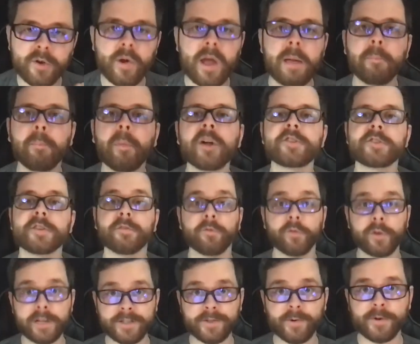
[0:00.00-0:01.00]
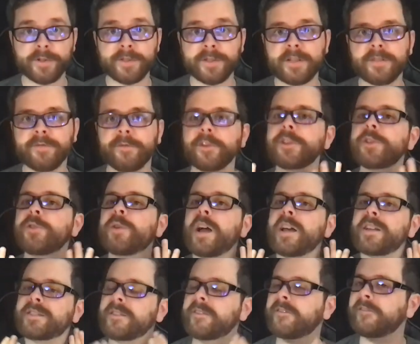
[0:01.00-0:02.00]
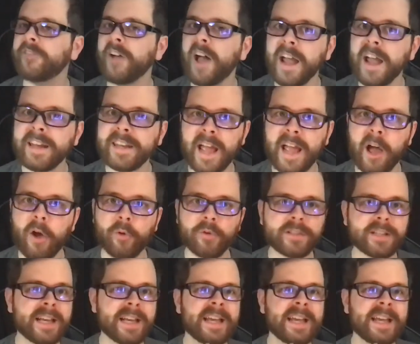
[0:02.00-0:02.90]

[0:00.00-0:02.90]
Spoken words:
a bunch of resources for you guys to find out